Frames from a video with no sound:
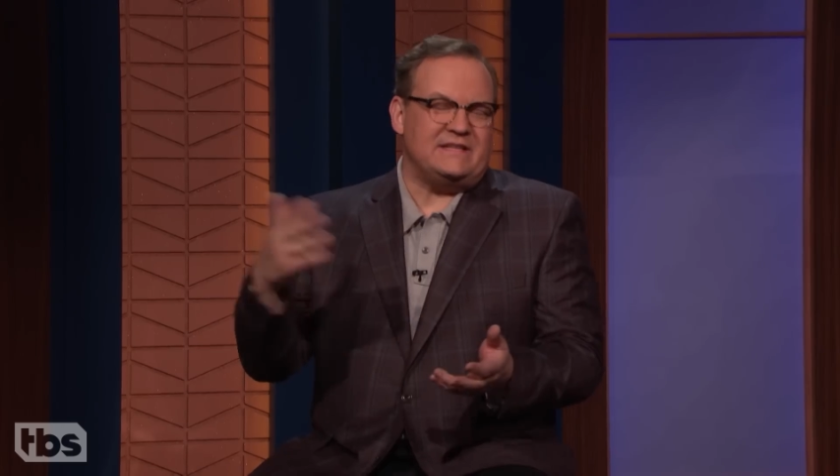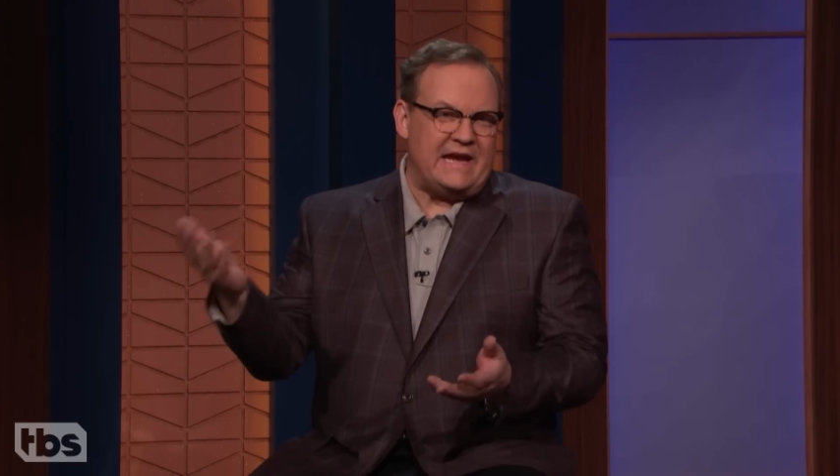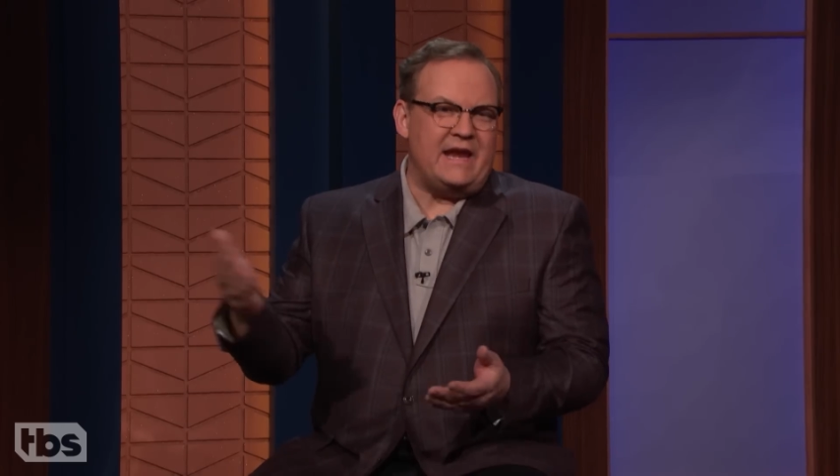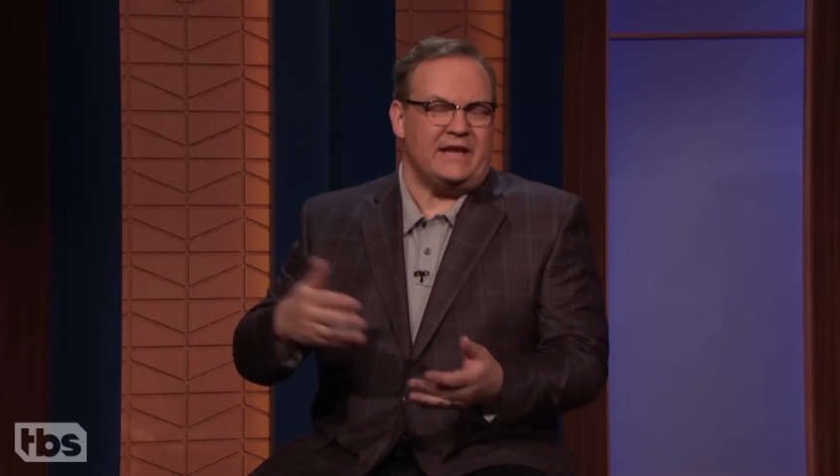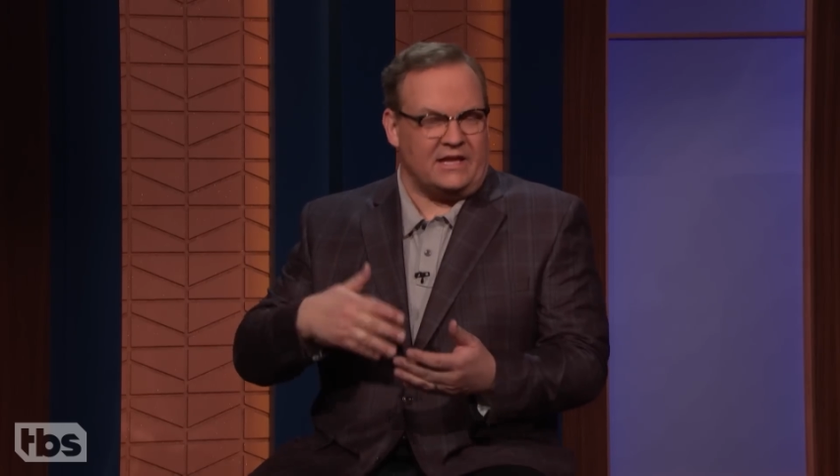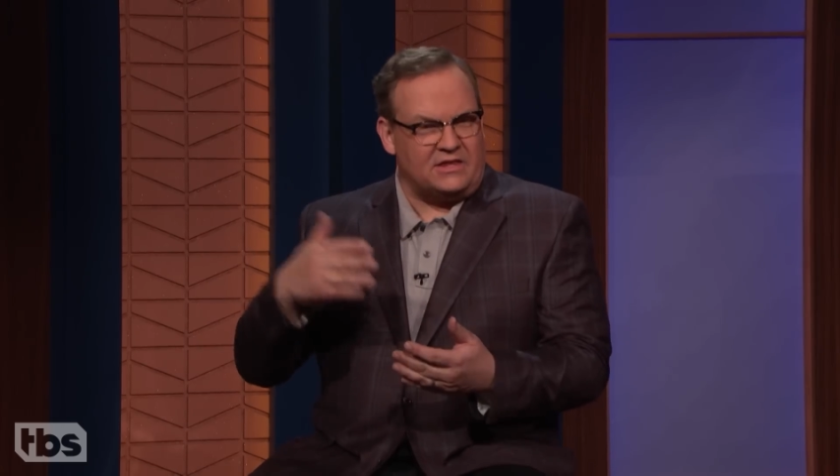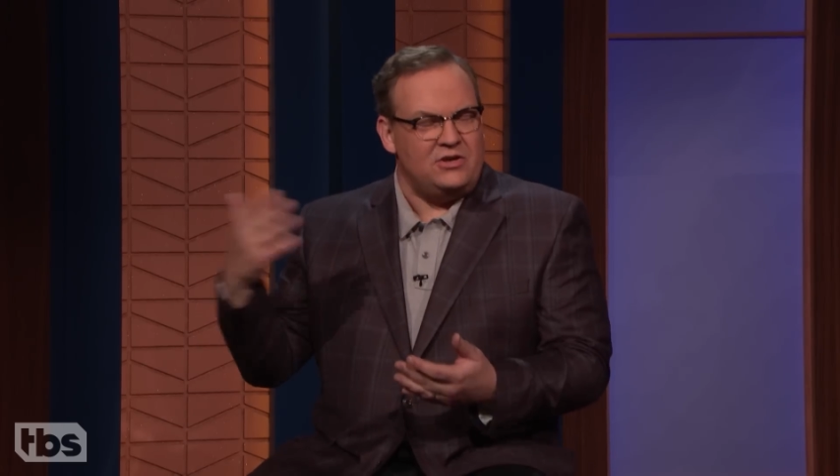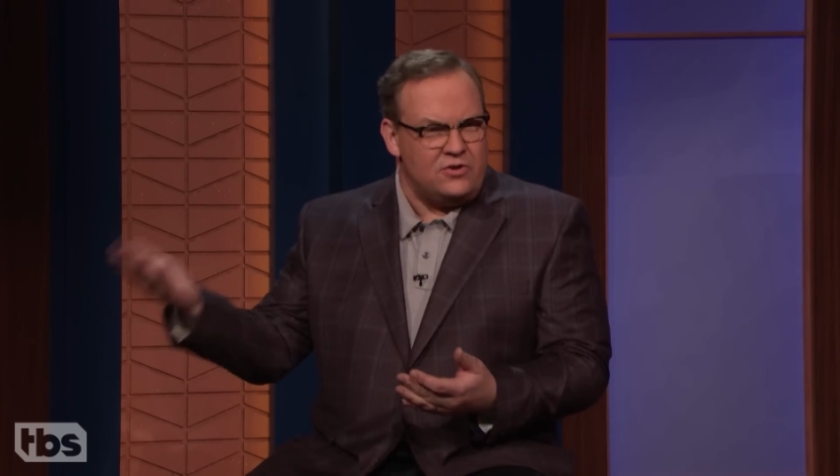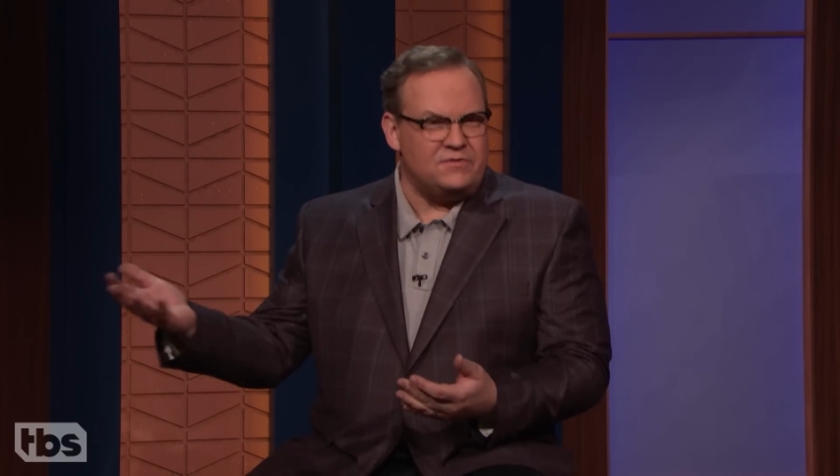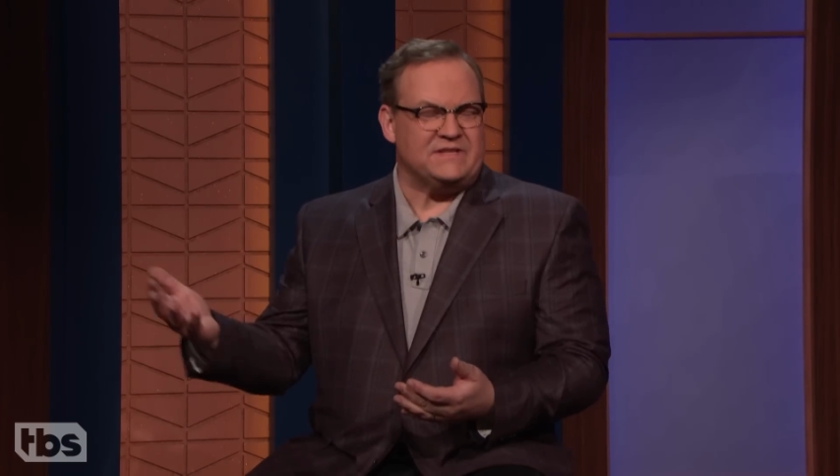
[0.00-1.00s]
a day to get the
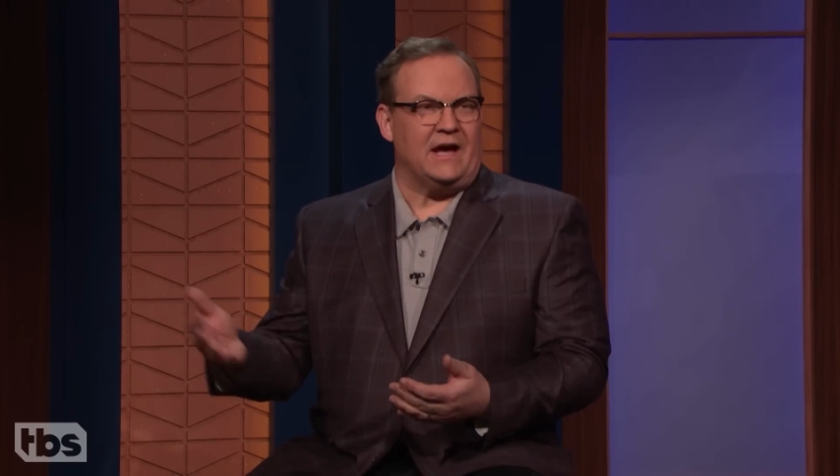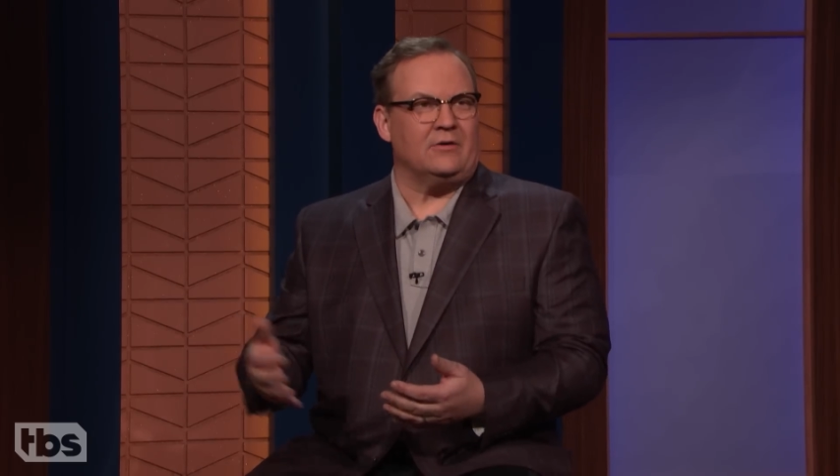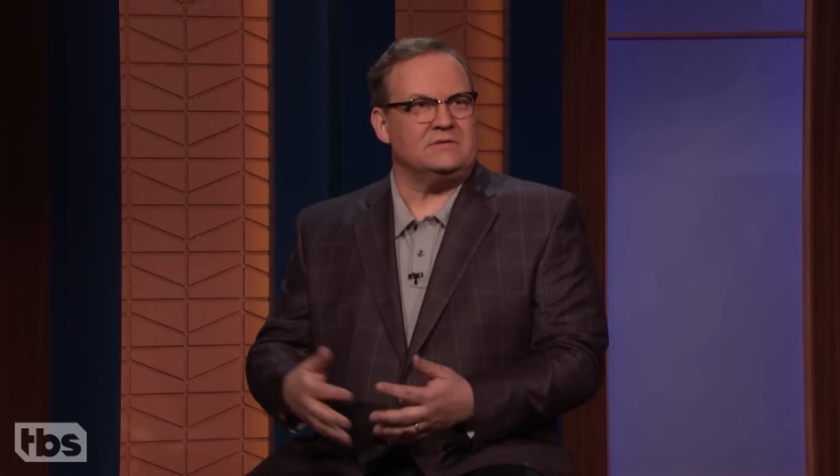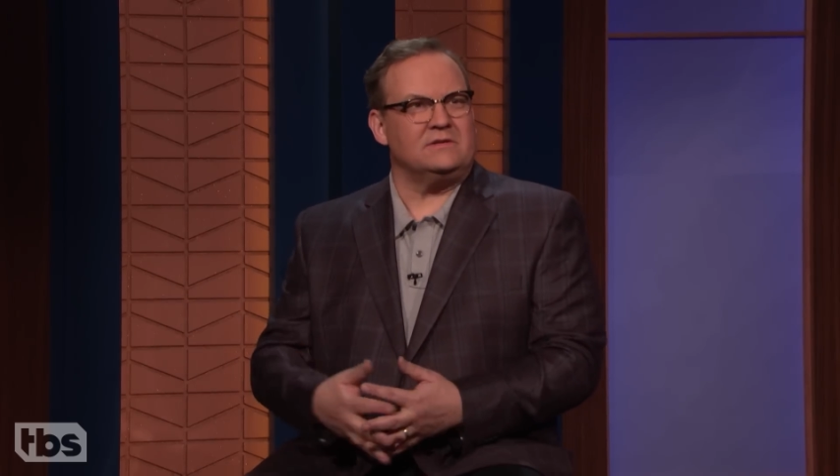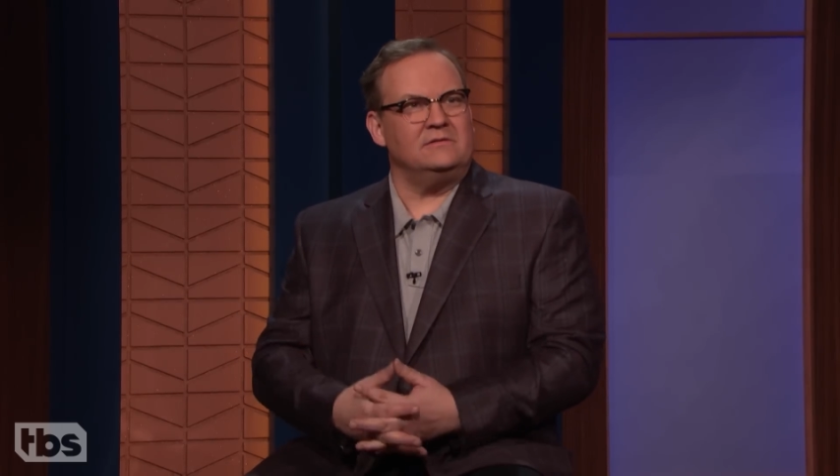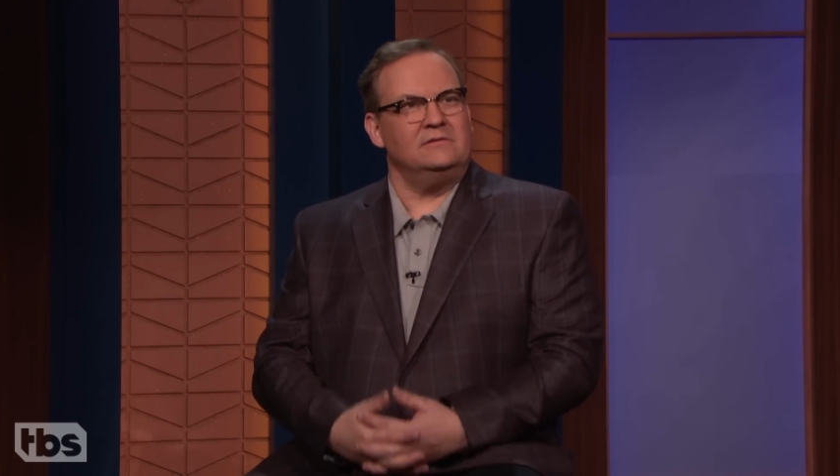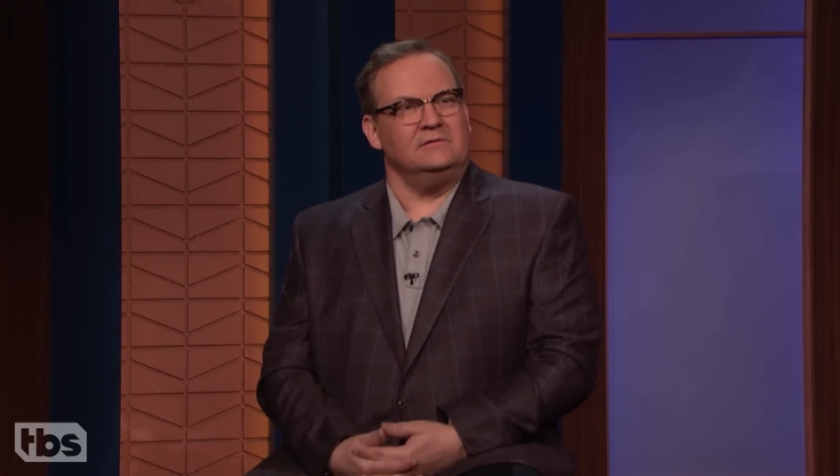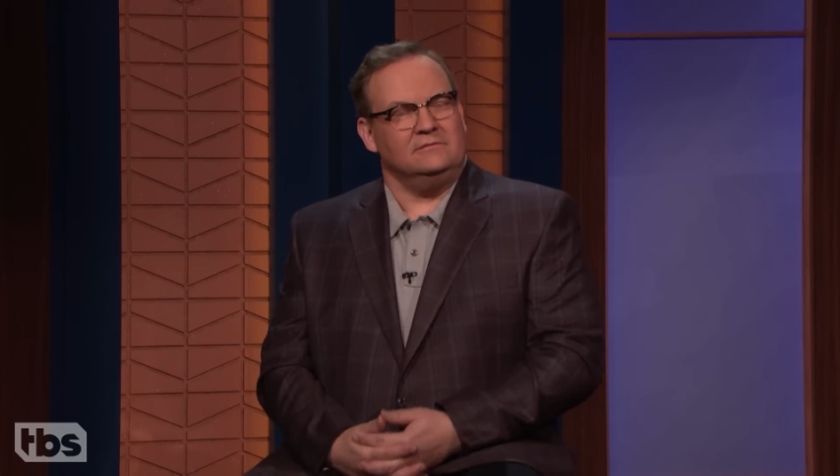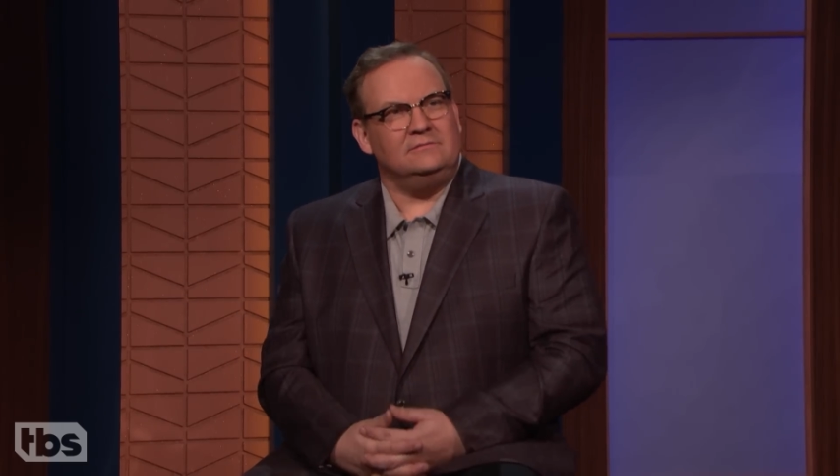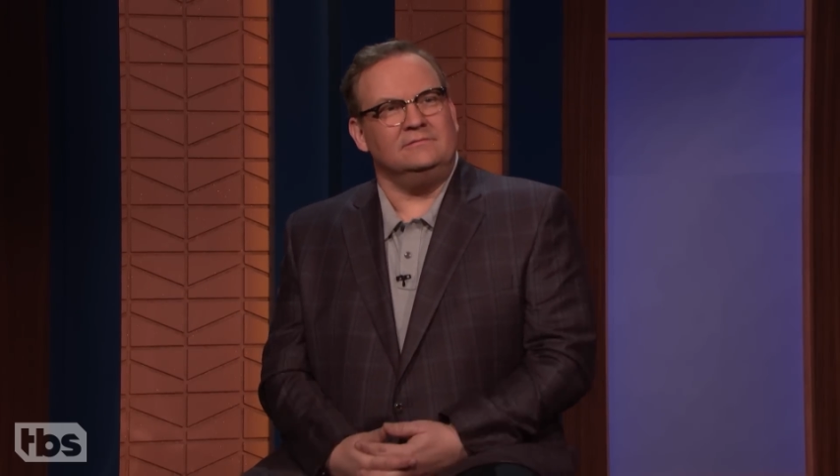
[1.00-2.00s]
news out. Yeah.
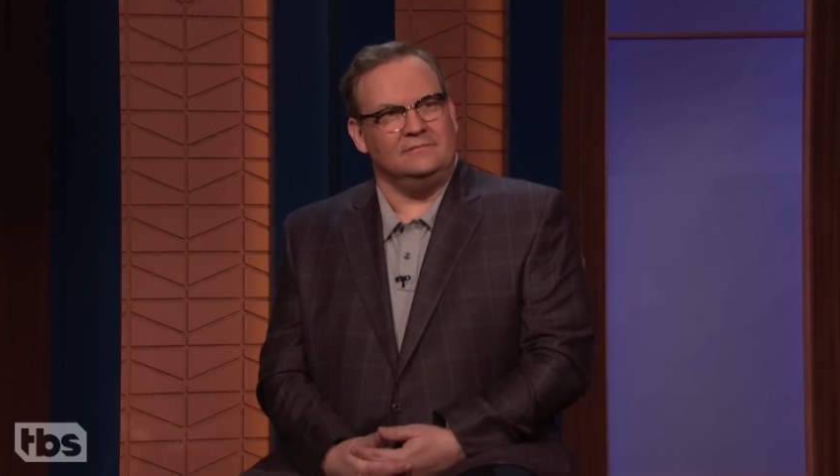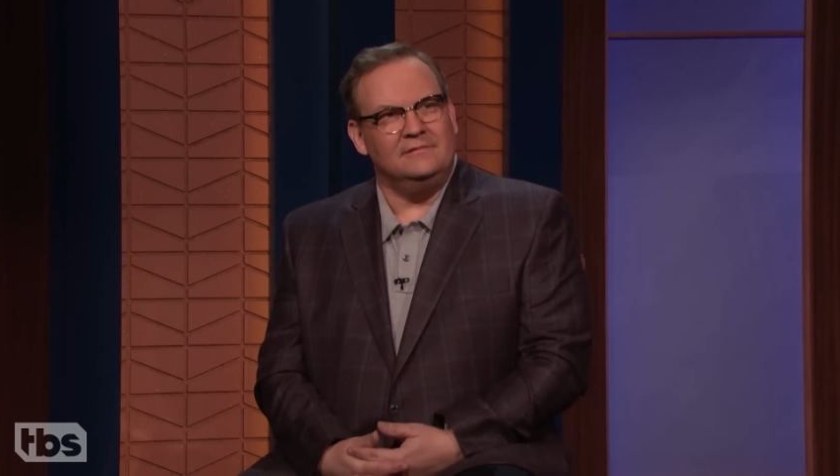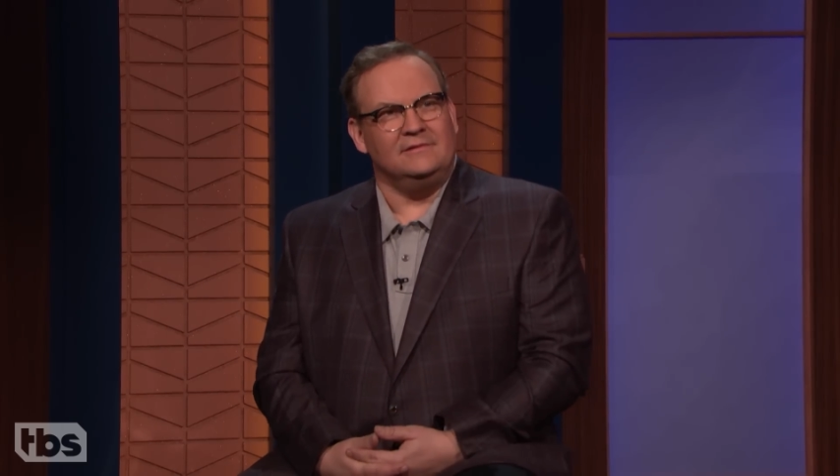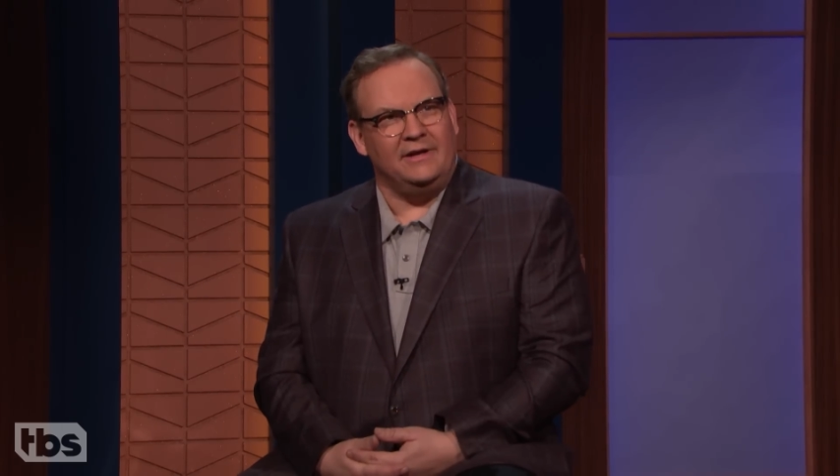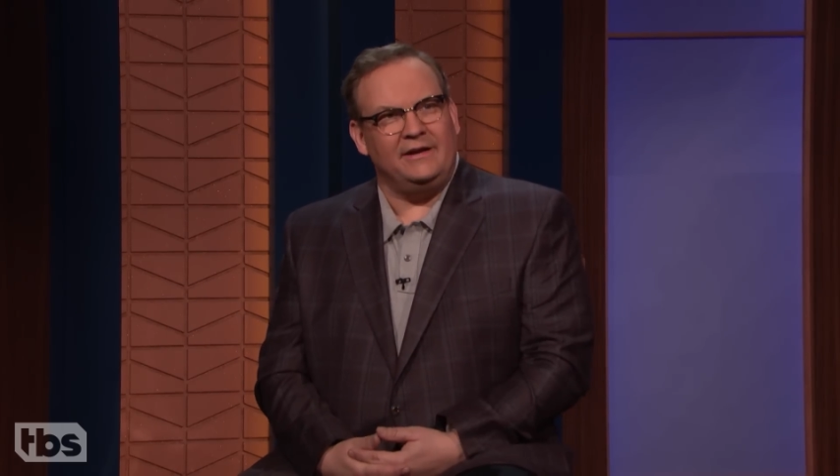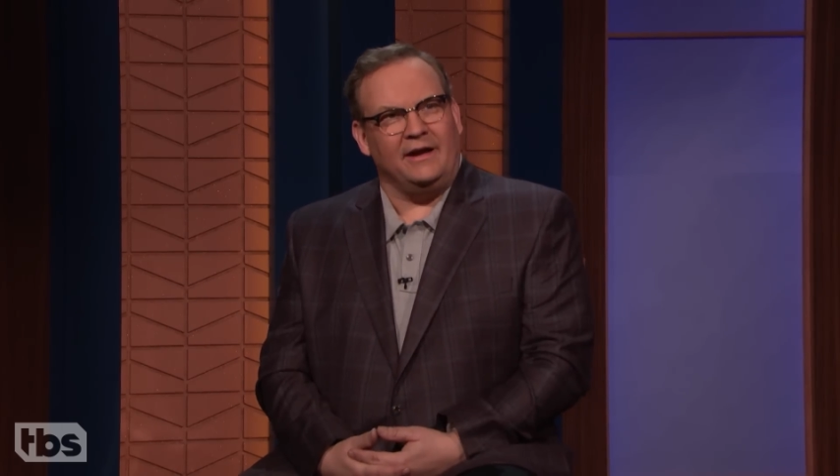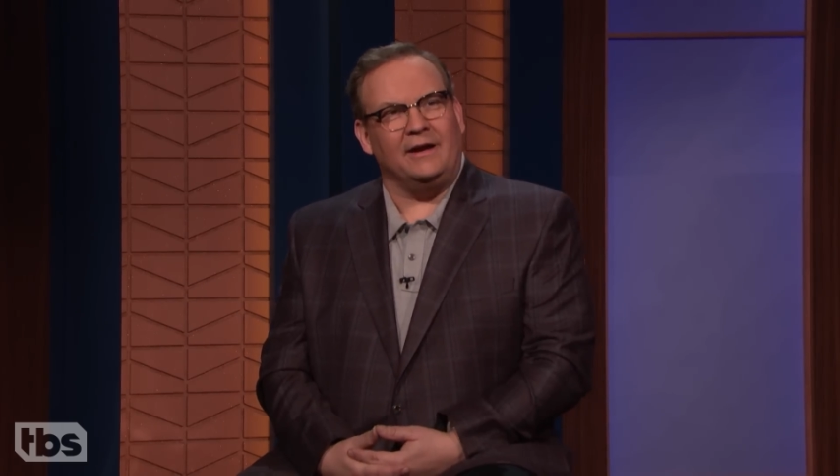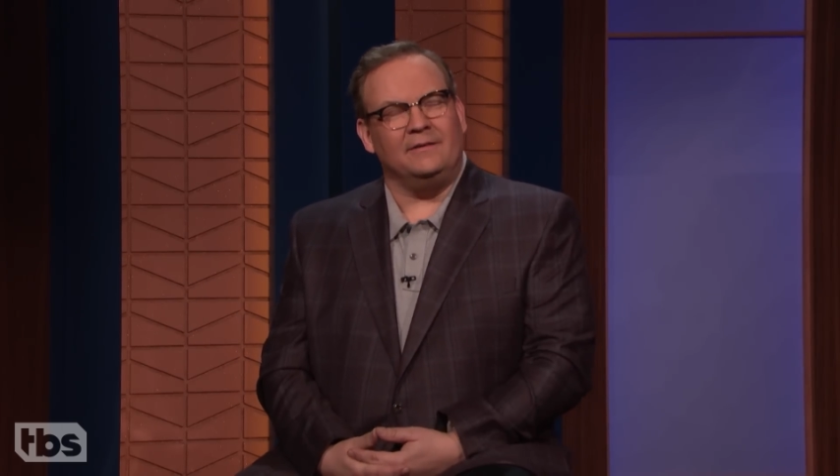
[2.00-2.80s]
This yeah.